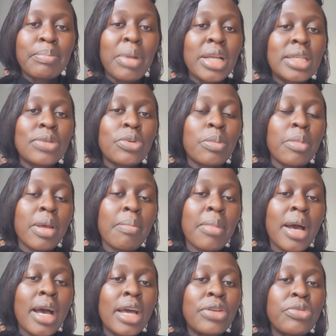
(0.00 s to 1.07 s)
But
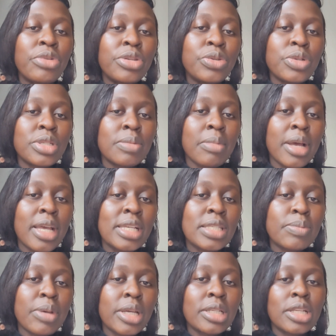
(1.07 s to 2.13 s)
remember, I had reduced my
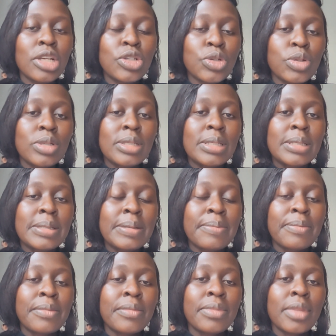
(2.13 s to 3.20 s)
expectations.
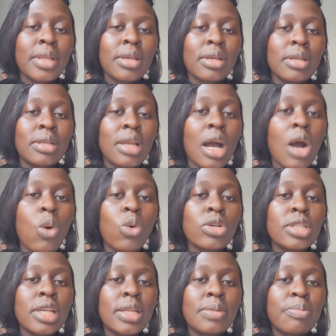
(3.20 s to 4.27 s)
Now I
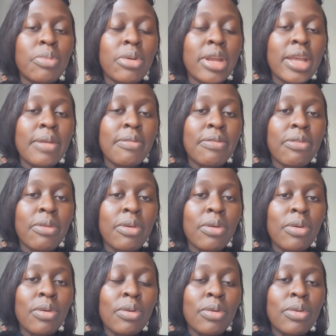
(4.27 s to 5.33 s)
wasn't praying
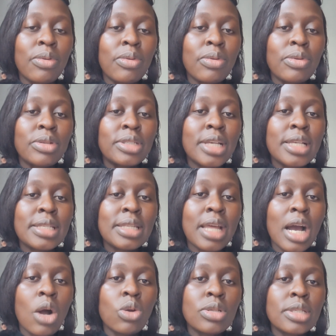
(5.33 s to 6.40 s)
for just
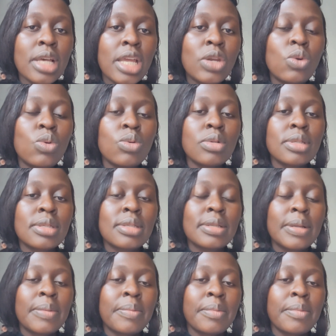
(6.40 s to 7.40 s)
the outside looks.